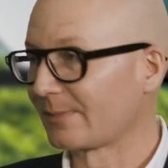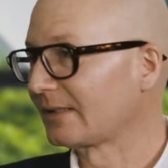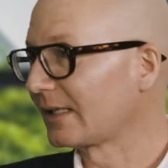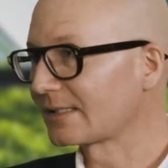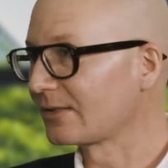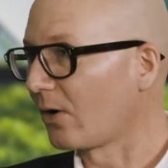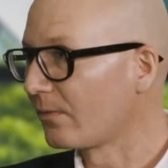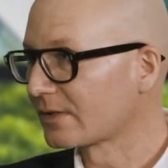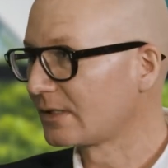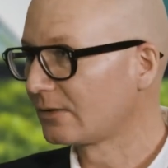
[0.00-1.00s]
But that's
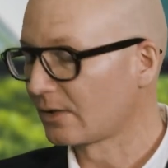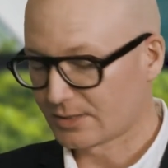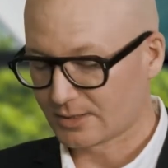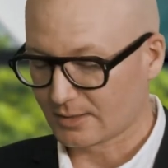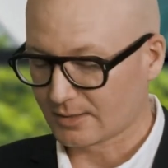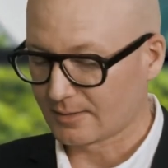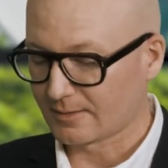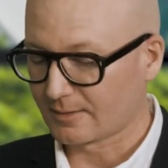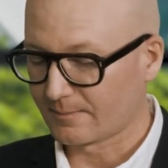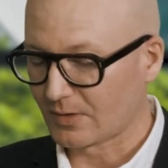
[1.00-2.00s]
obviously not,
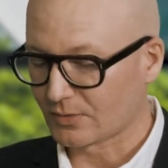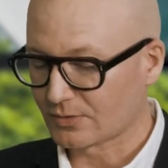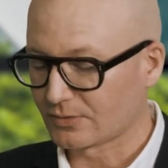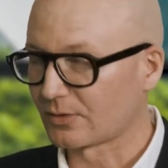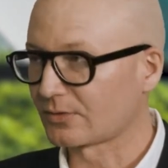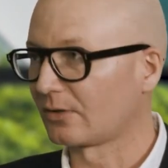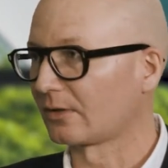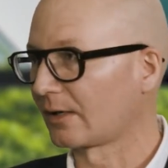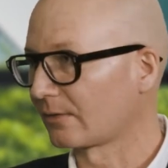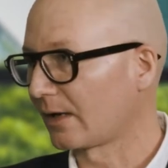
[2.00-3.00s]
not, not
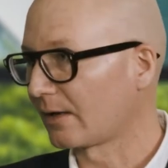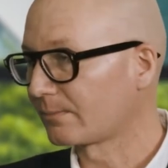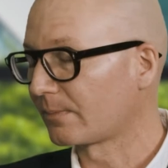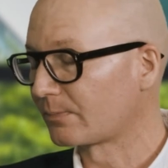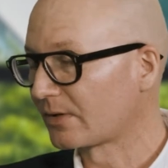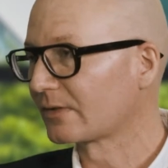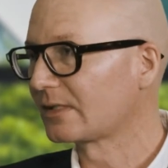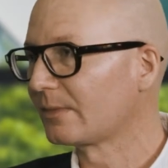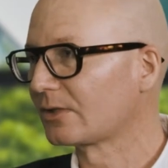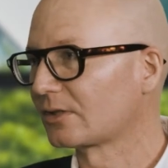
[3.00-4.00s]
all. I, I
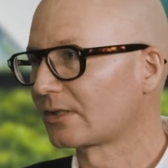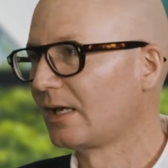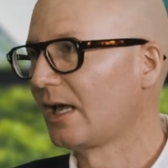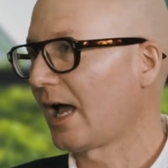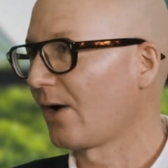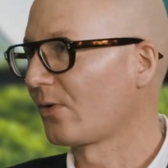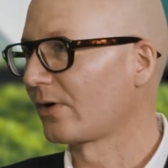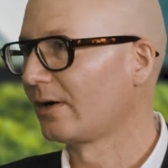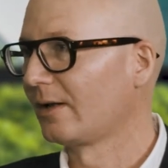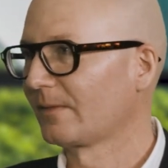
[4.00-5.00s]
previously mentioned
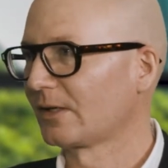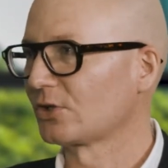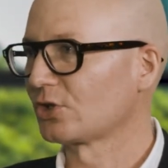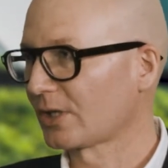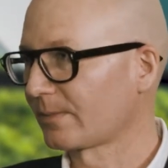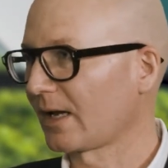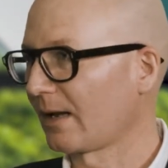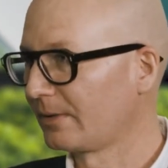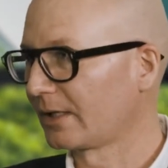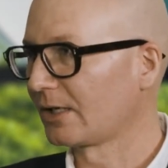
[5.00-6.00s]
our Żabka
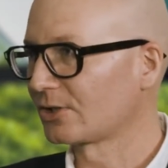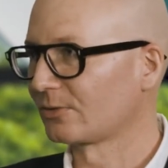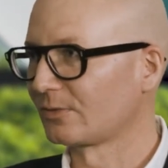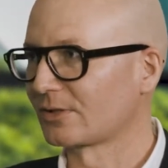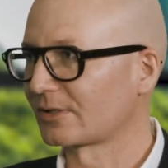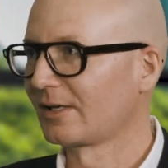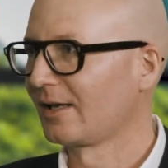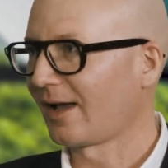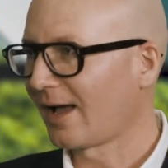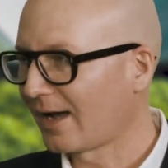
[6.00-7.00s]
application, which is
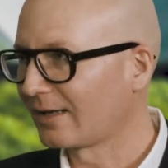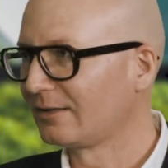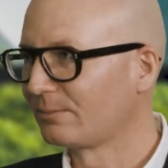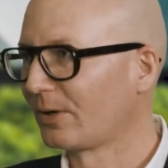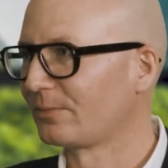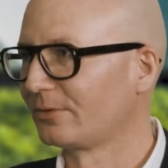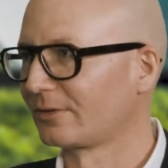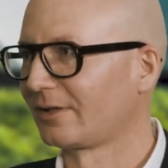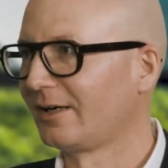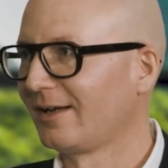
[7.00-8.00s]
highly
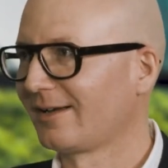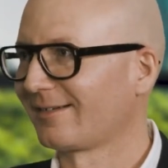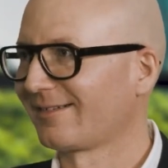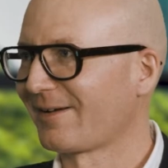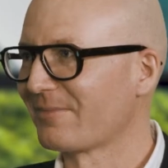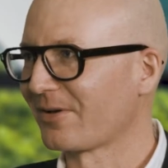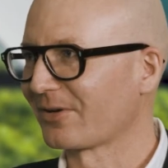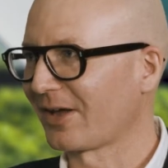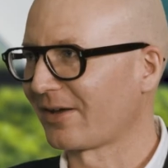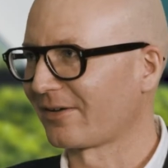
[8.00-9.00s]
popular mm -hmm. uh, among
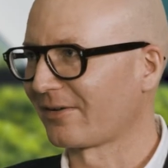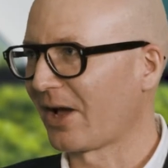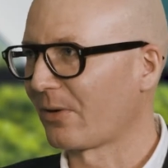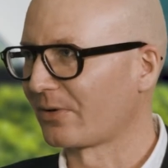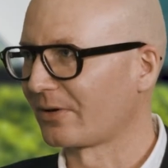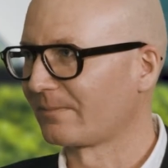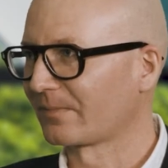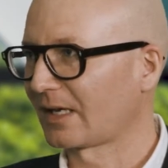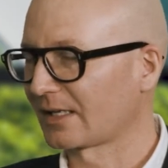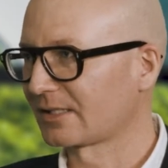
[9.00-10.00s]
uh, our
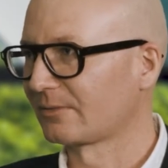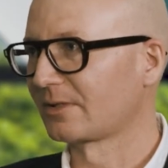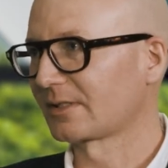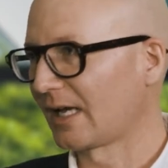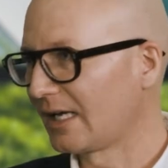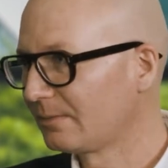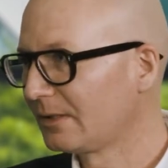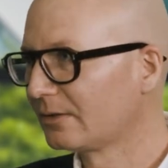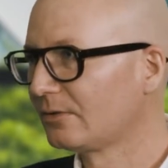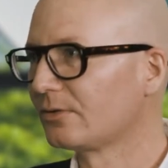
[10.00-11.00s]
customers, 8
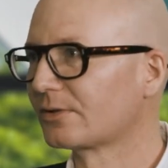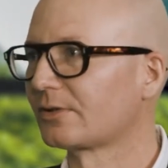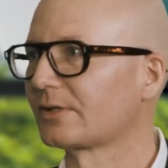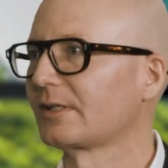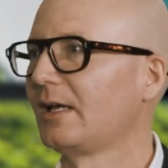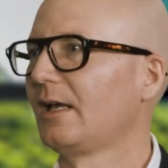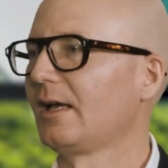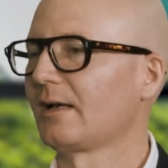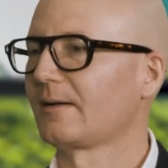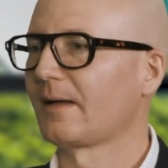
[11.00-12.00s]
million users,
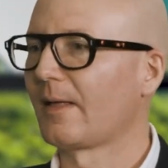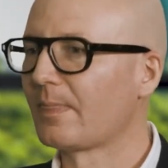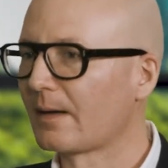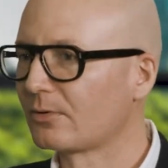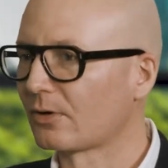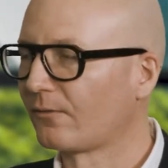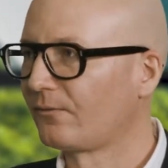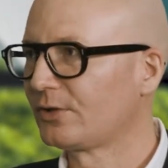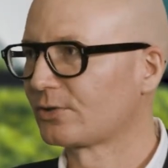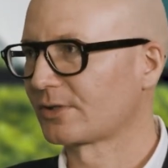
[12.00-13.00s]
uh, a number of
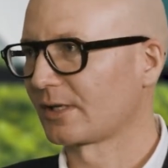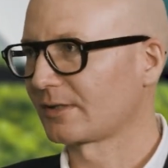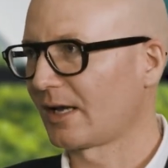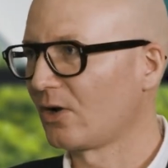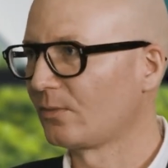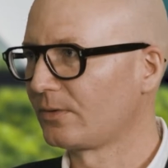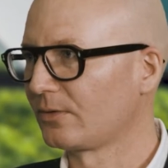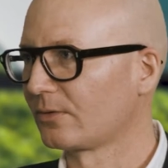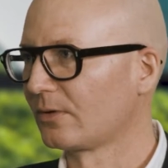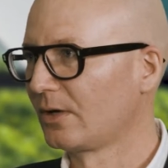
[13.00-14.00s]
features that help
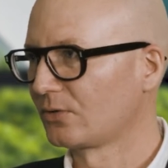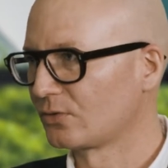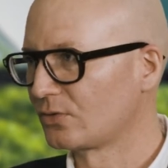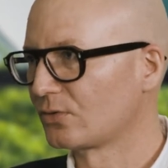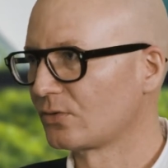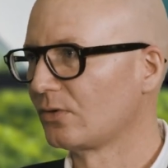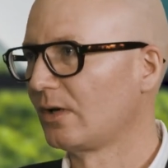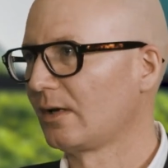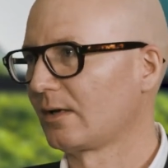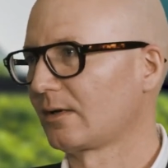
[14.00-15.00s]
you to do
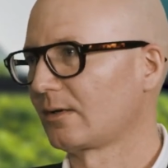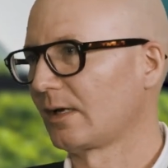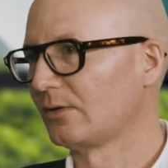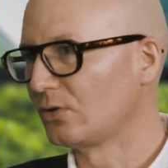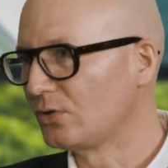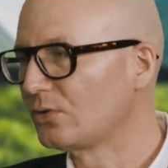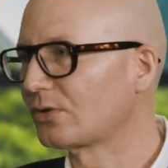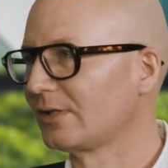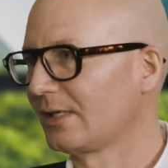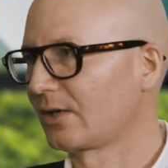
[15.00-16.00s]
and to
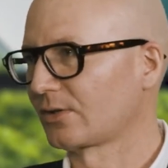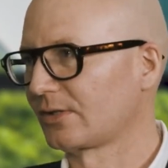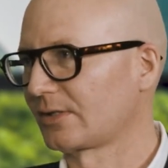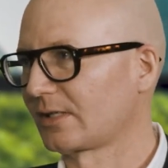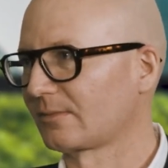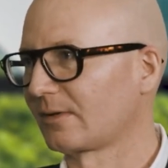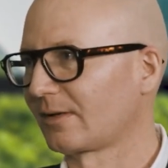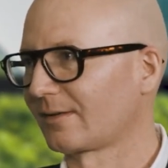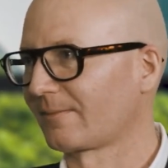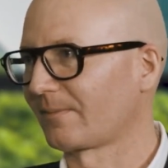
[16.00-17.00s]
use the ecosystem um,
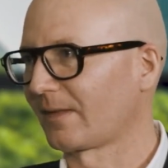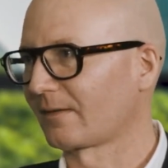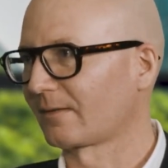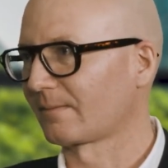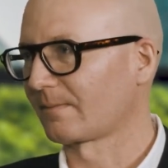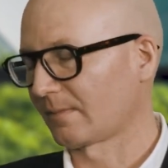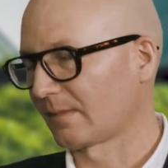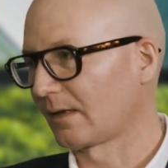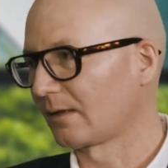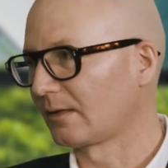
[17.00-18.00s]
um,
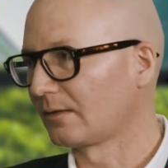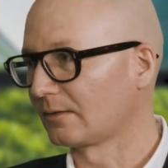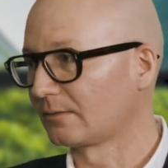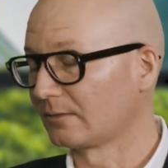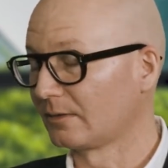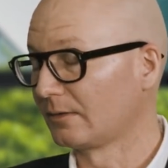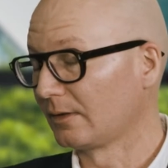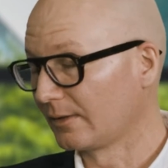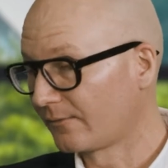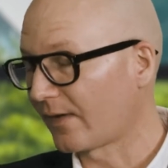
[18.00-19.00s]
in, in, in,
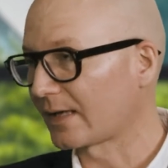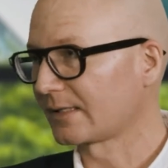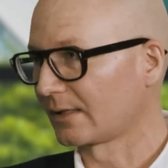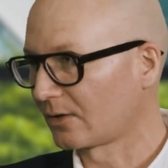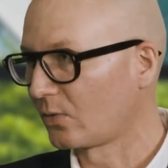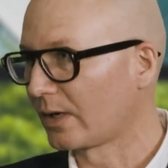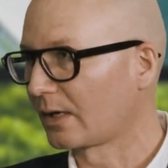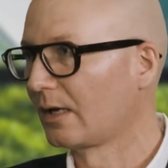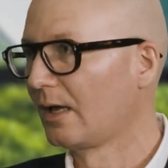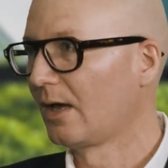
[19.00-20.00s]
in, a fast and
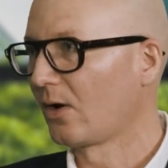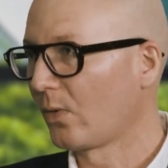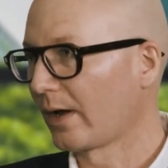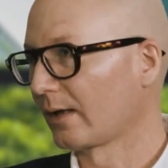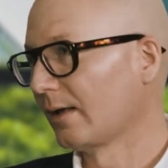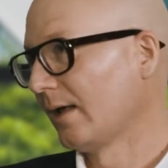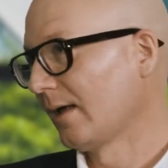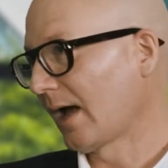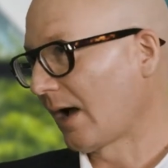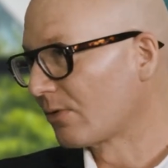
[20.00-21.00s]
quick way.
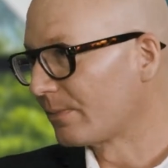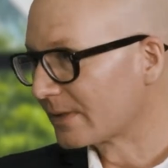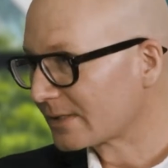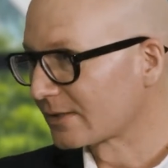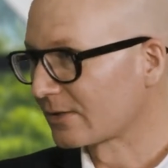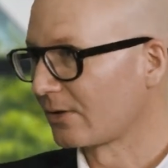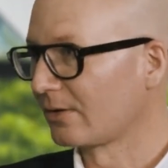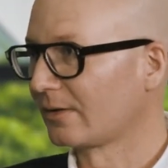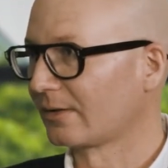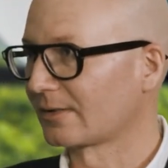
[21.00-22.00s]
Our business
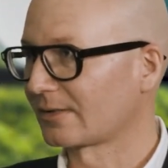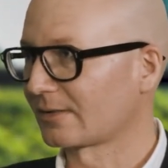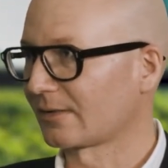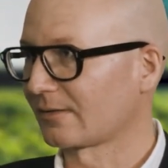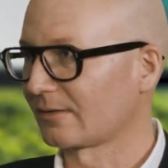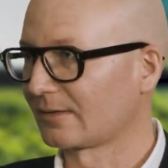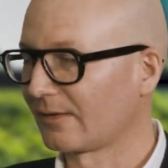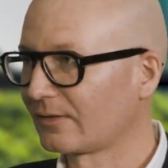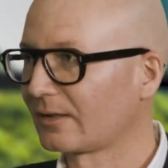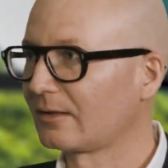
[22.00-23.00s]
goal is uh,
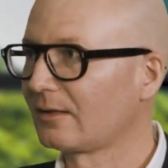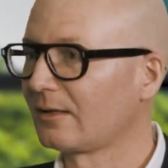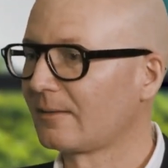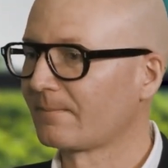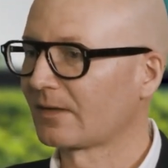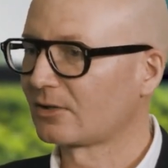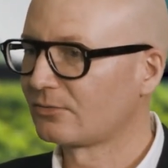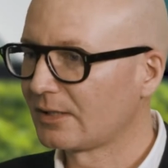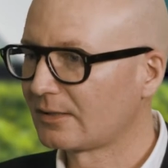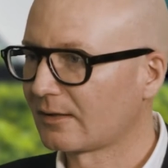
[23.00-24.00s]
definitely
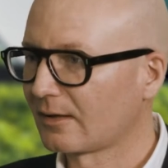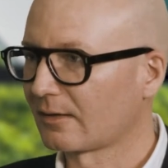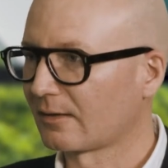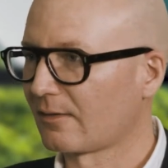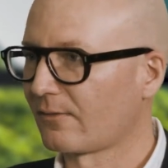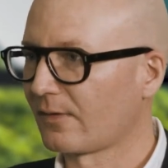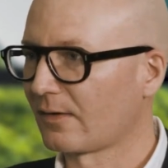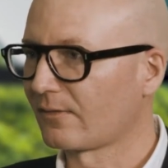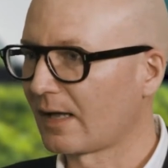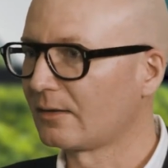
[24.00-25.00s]
creating
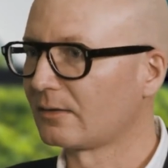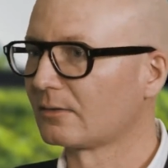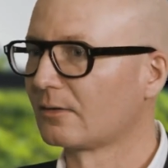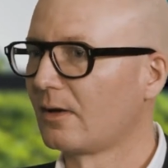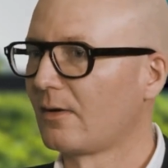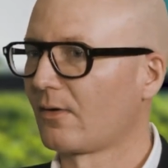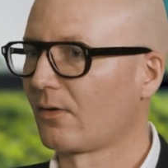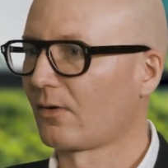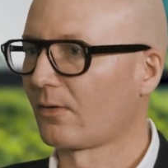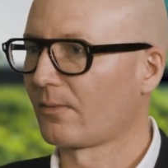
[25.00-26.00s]
value
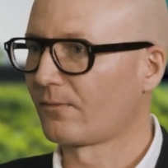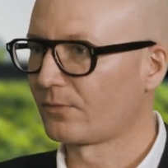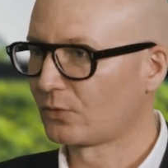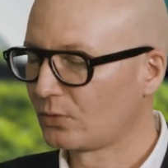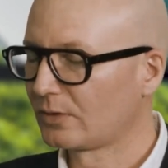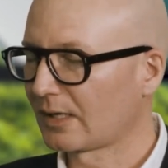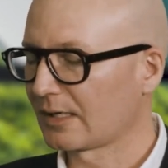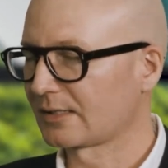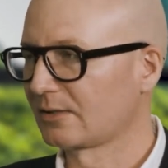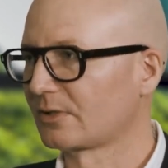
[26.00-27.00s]
uh, to the
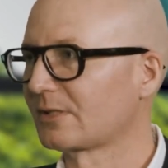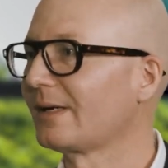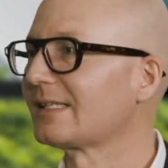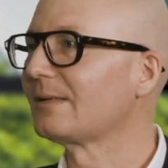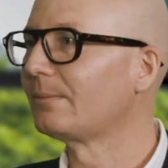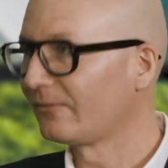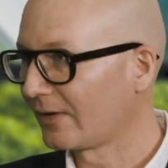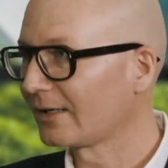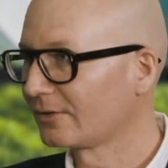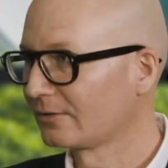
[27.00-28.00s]
customers by
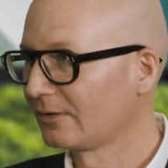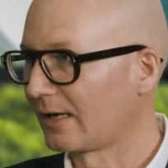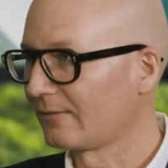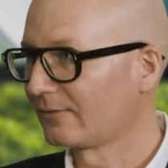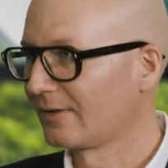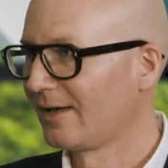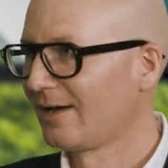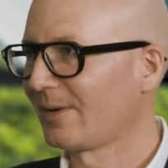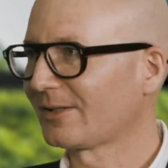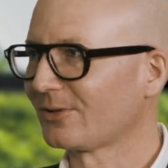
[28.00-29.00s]
simplifying their life, mm -hmm.
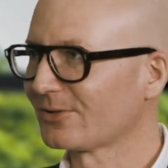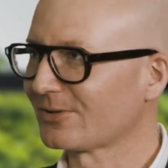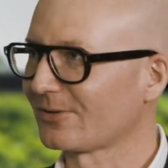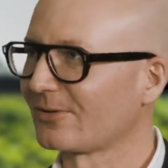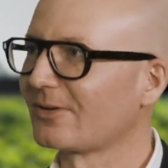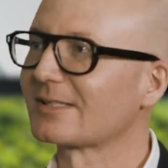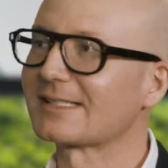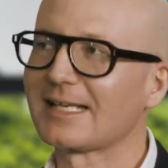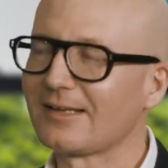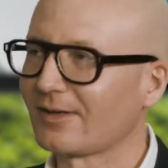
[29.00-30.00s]
but also
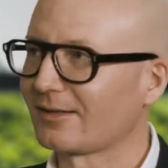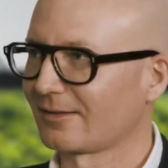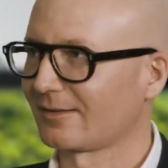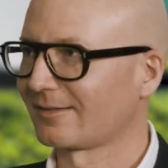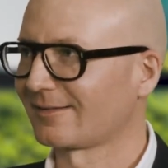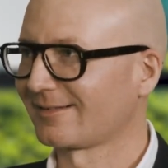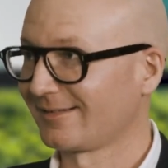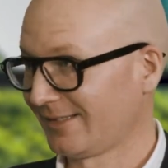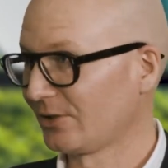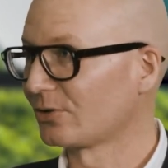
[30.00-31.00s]
saving uh,
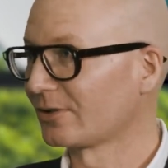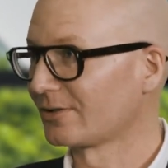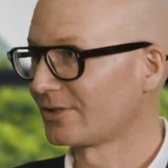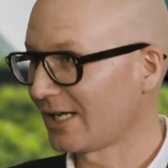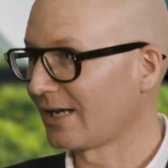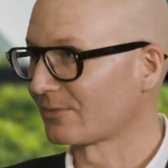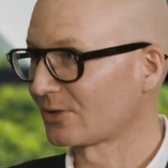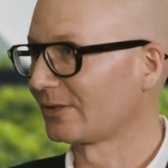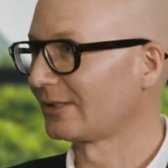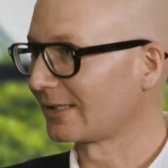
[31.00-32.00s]
their time
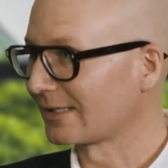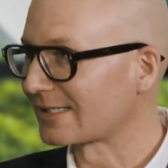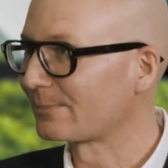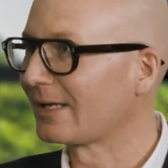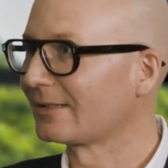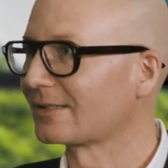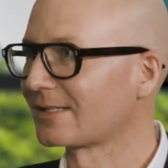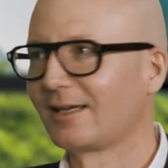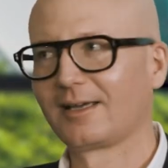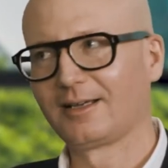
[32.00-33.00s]
so that they can spend it
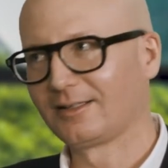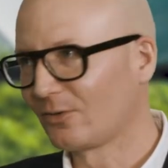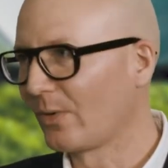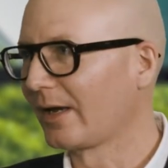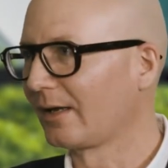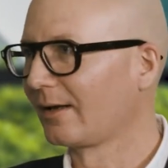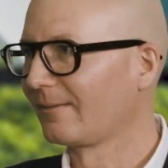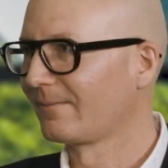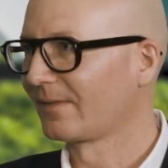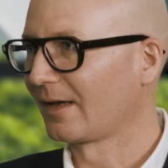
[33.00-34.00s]
in the way
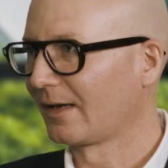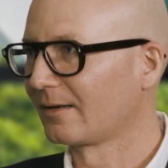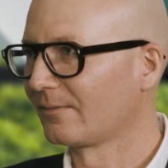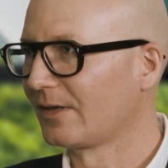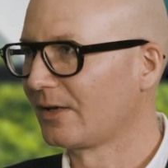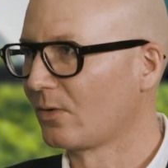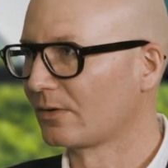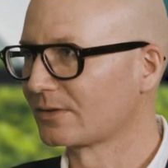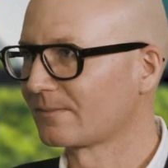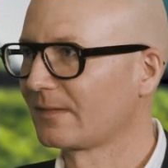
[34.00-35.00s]
uh, they
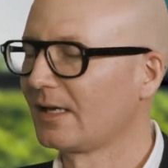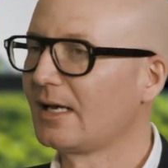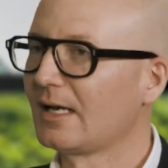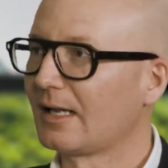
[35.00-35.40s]
want. Yeah.